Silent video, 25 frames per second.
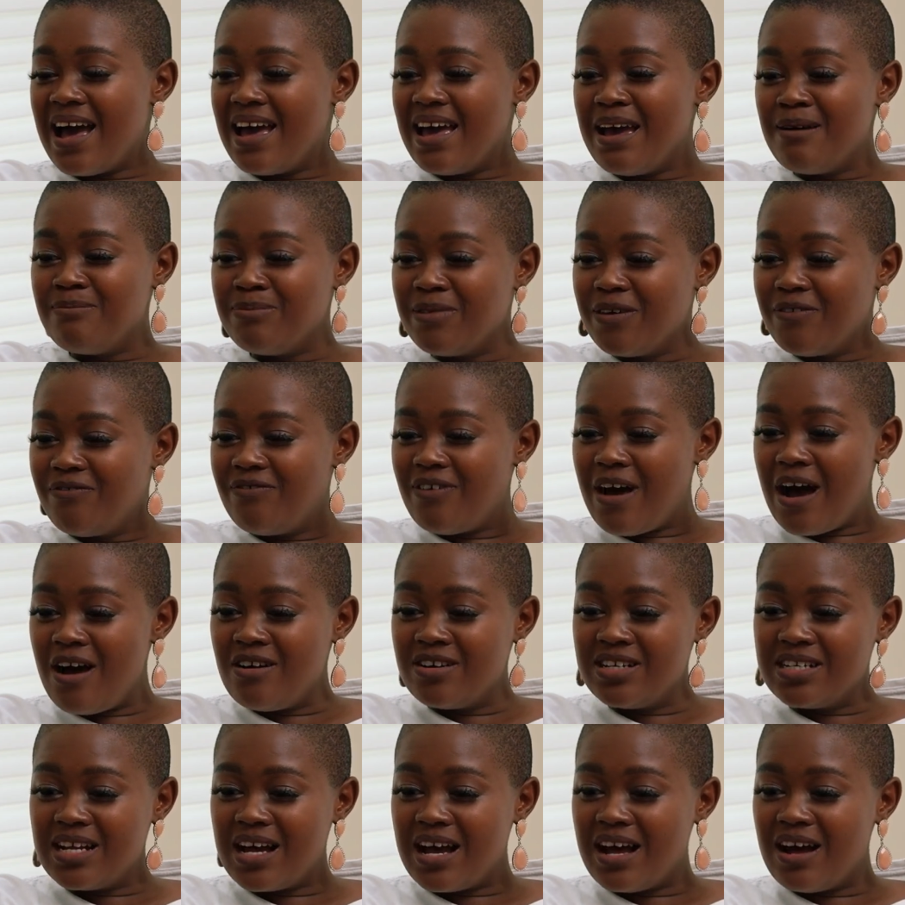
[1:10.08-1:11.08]
I am the
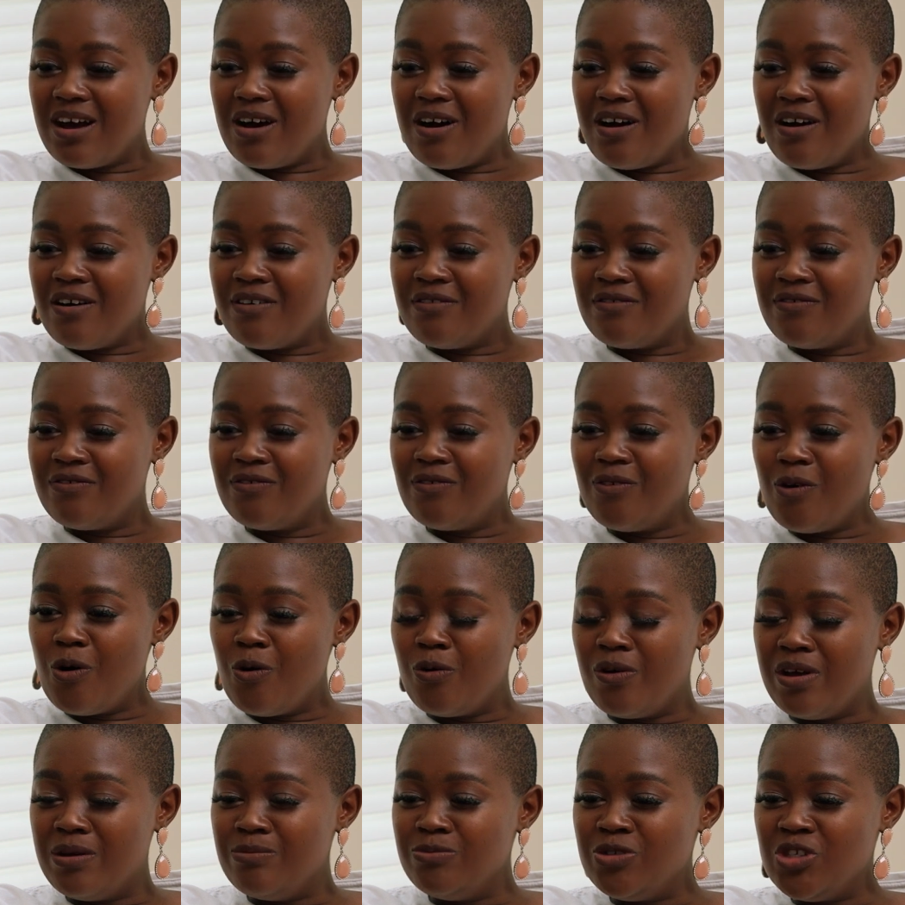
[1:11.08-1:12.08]
founder of
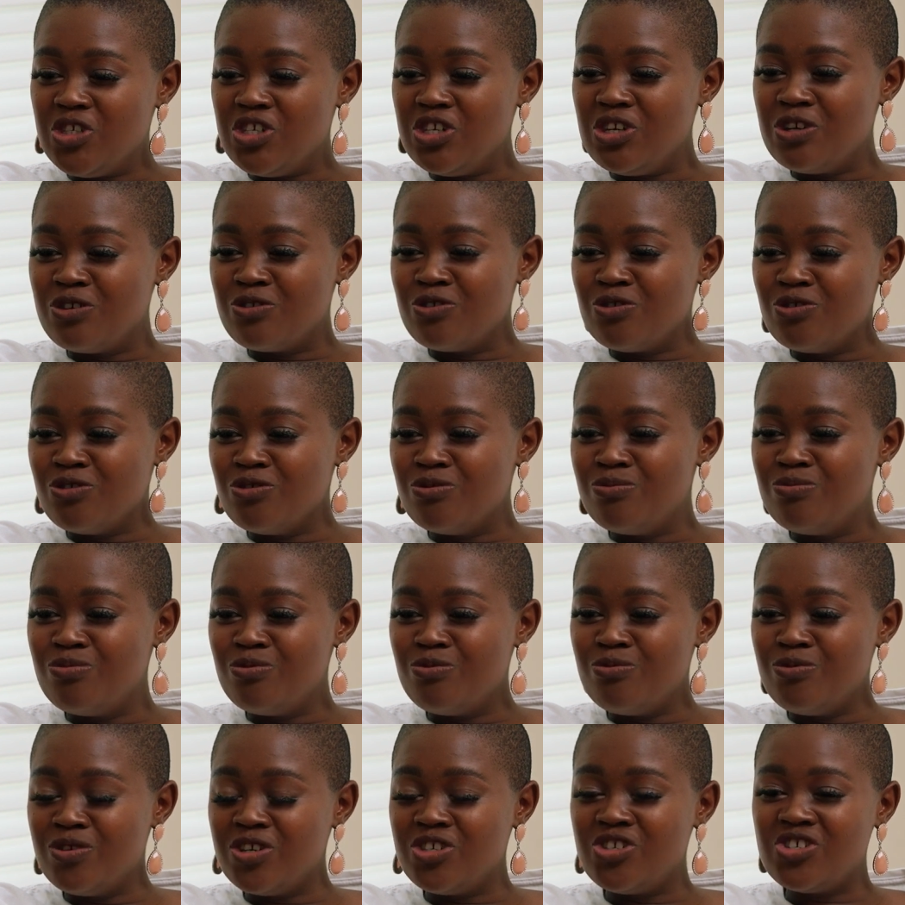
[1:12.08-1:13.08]
OMG
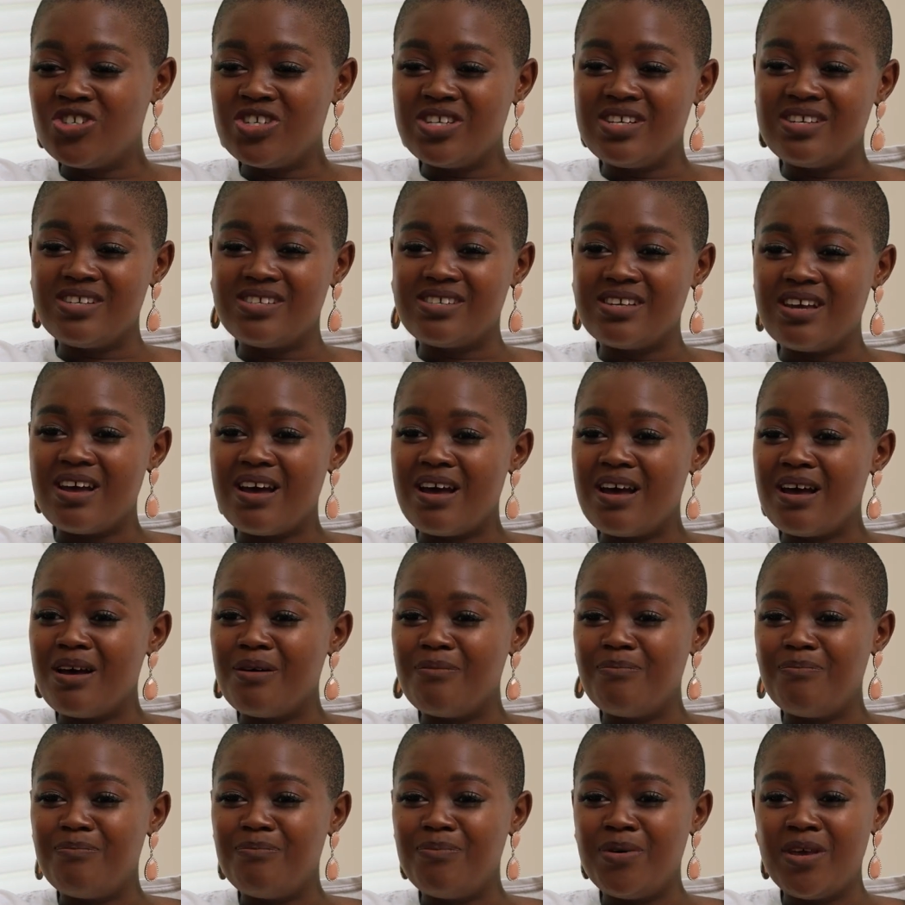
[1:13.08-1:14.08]
Group, which is
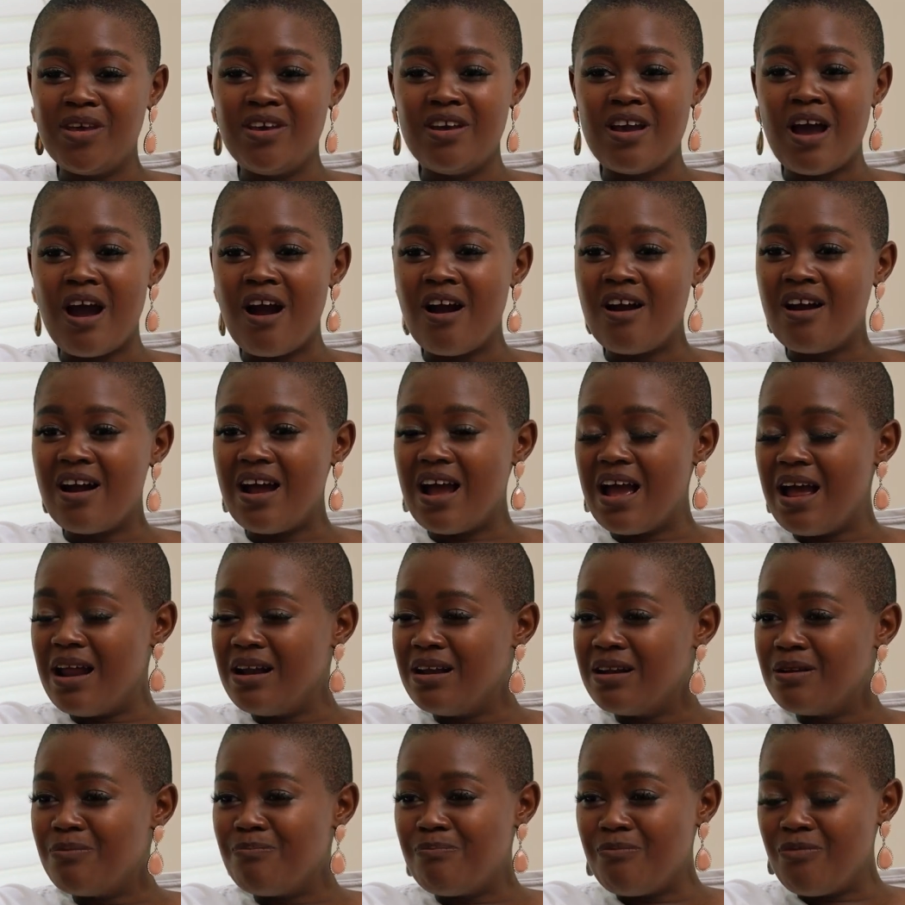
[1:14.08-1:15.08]
a PR
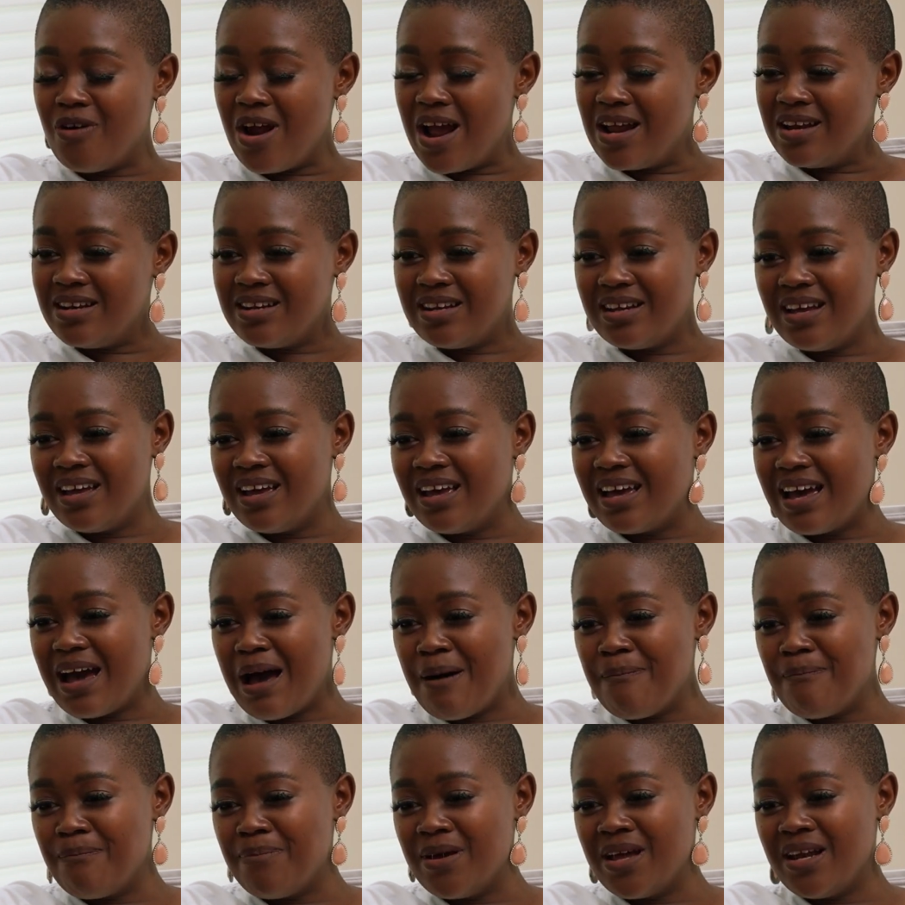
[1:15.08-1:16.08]
and branding
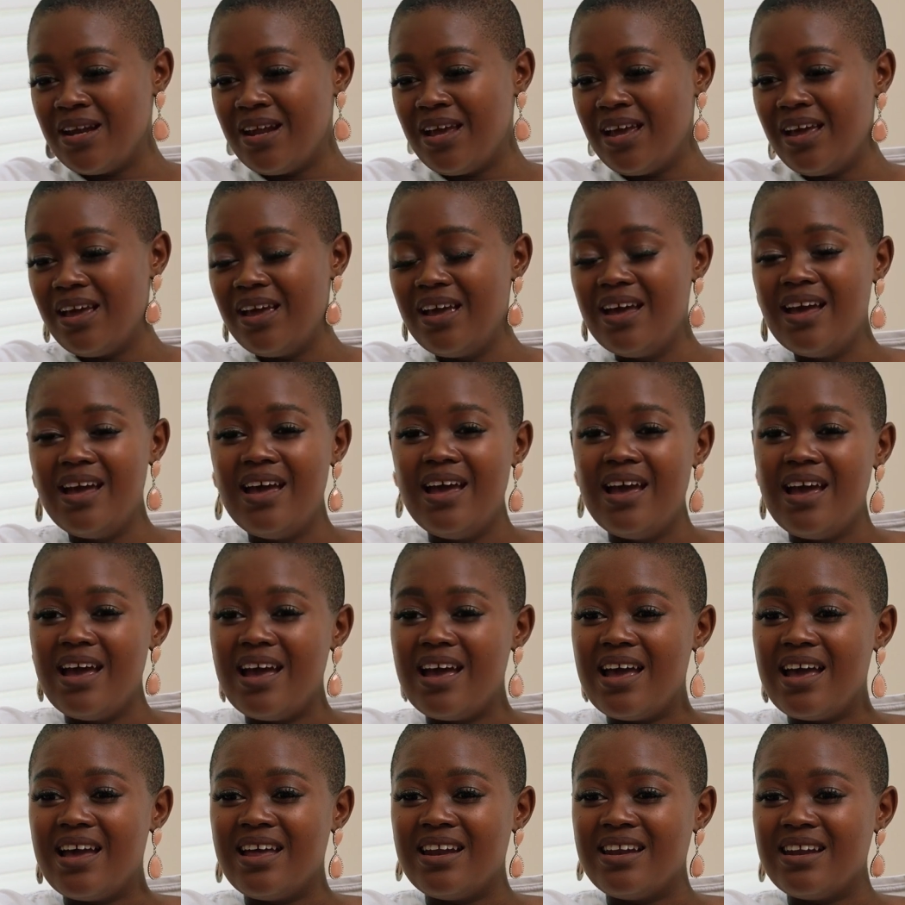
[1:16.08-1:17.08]
company.
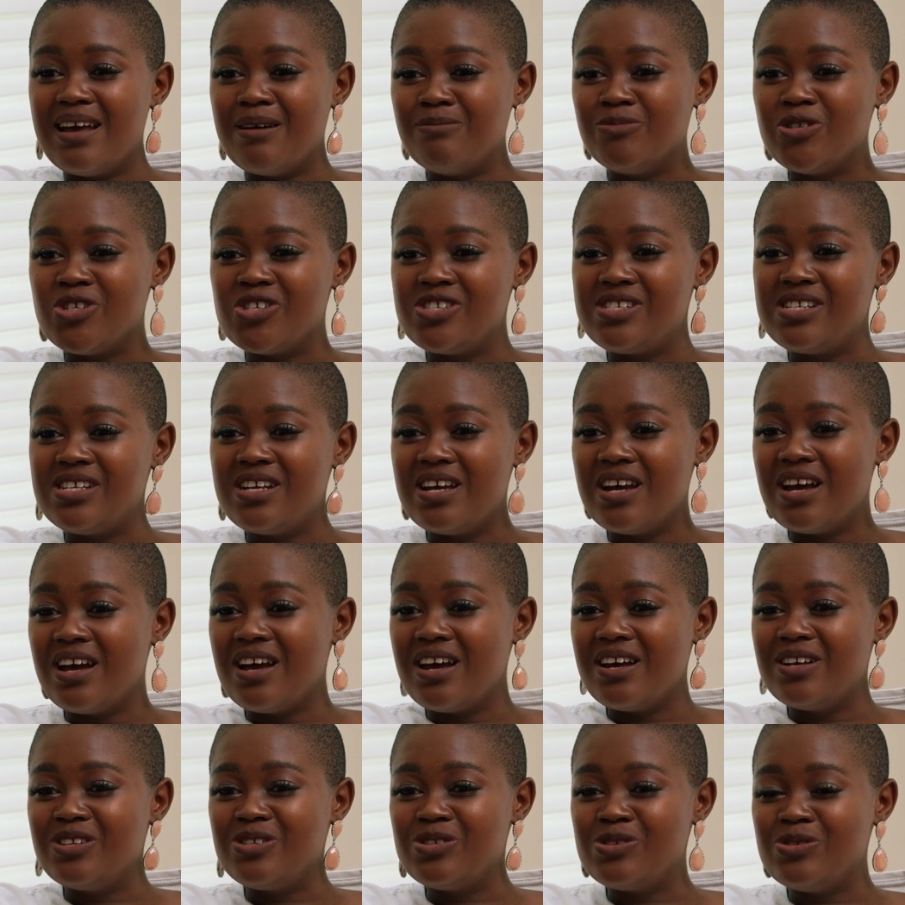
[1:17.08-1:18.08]
And I'm just
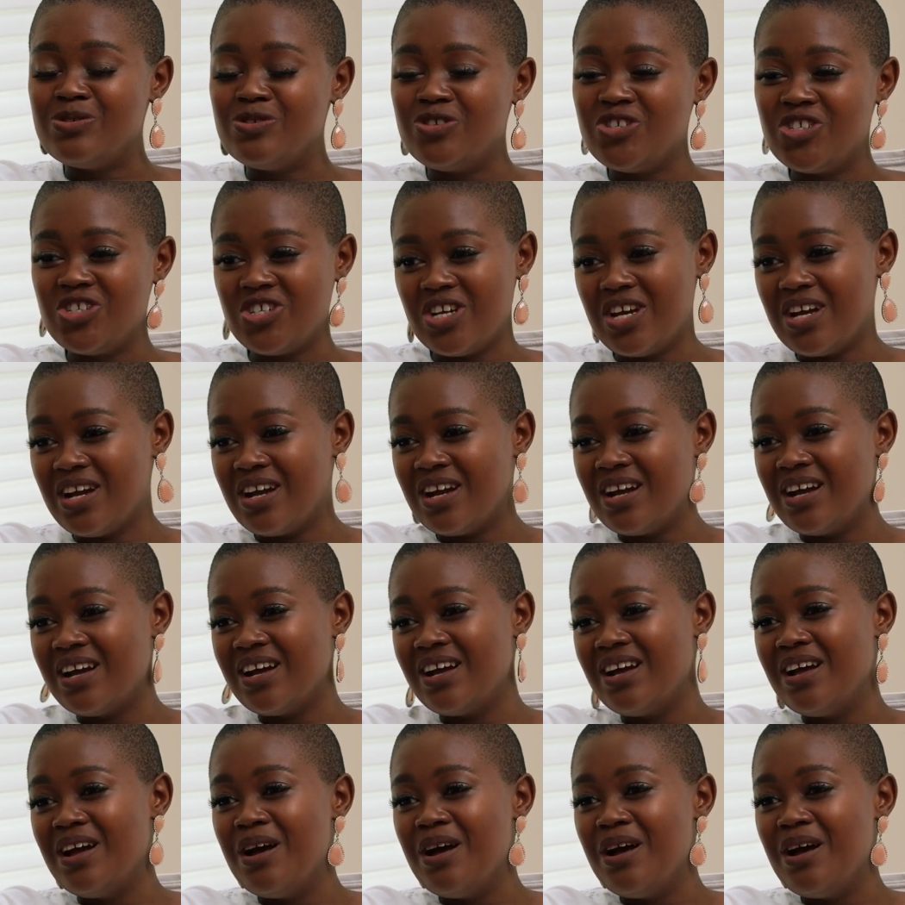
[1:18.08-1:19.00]
here to share